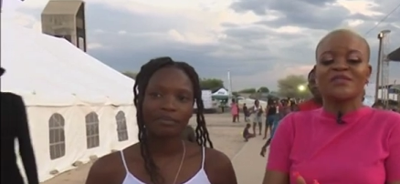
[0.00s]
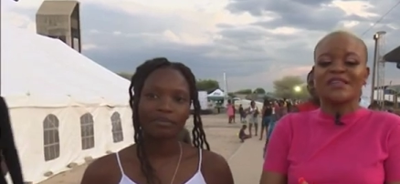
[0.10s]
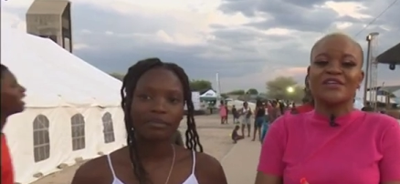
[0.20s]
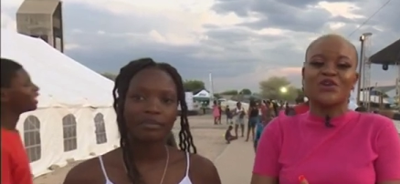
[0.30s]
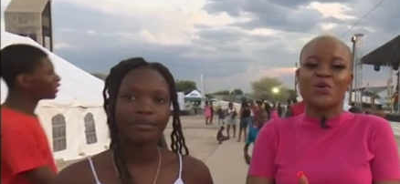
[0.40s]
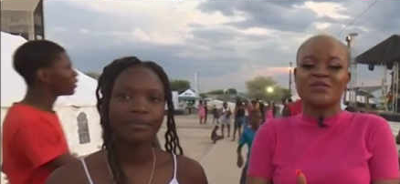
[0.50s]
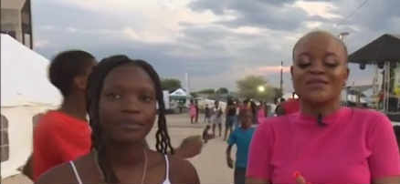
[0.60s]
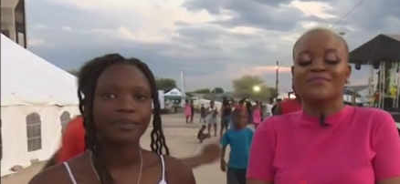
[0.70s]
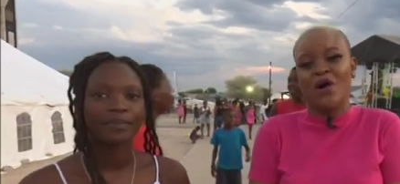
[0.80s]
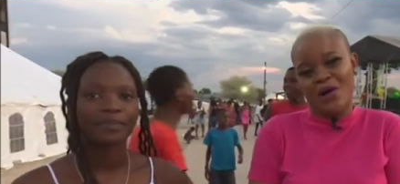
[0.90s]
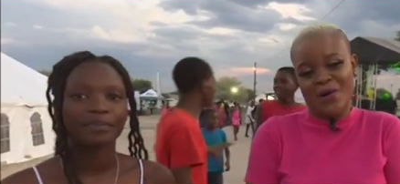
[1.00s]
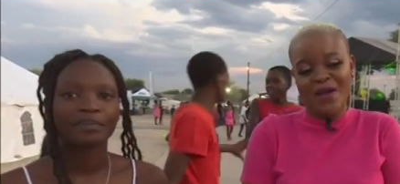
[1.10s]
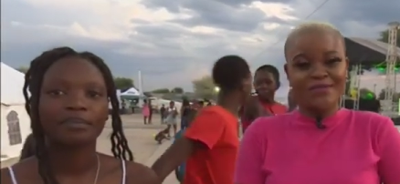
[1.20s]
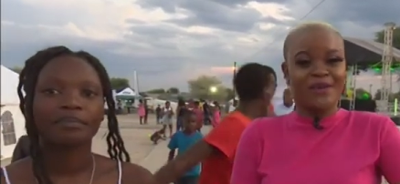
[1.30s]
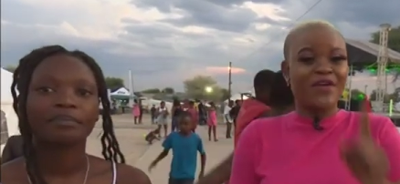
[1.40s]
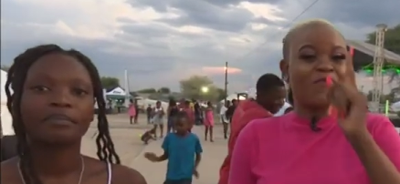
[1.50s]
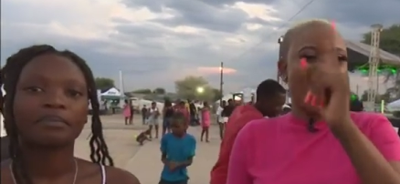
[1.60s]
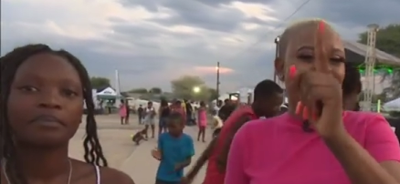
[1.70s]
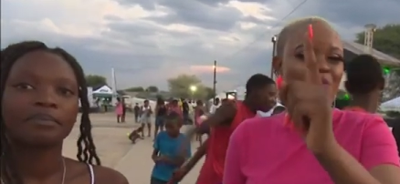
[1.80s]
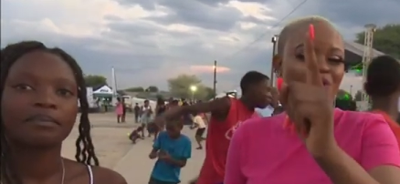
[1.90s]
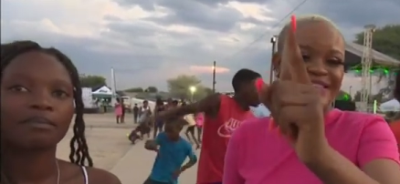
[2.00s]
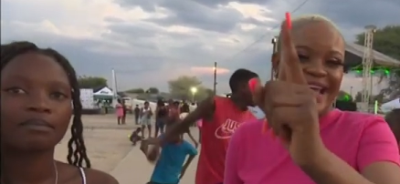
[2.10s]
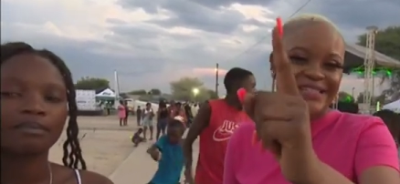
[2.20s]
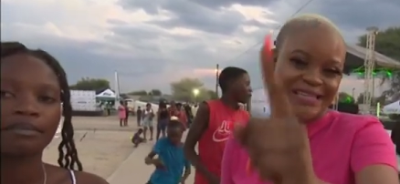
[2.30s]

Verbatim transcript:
Speaker 1: their doors tomorrow, so we have one more day to